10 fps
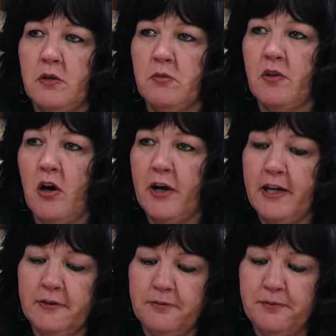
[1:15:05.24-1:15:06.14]
I'm
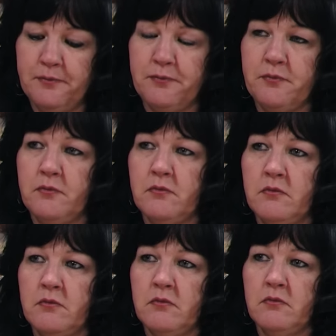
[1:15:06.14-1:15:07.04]
sorry.
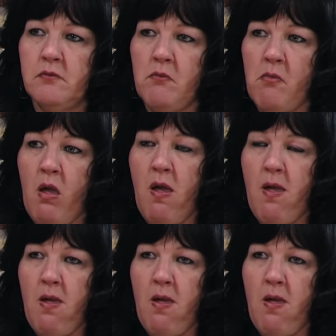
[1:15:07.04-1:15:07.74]
I'm so